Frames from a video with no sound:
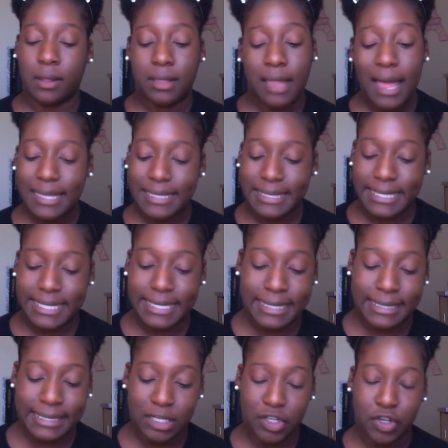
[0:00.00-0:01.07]

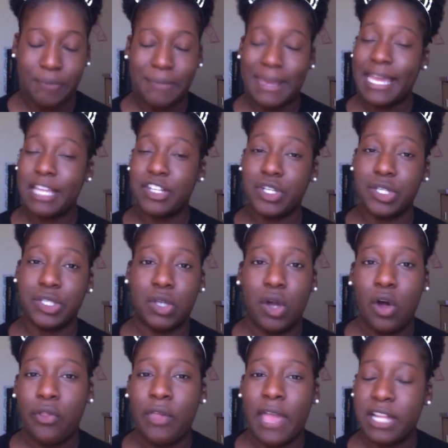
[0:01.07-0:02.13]
classes and your majors and
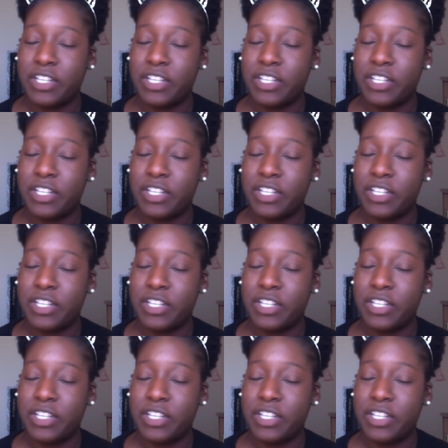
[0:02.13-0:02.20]
all the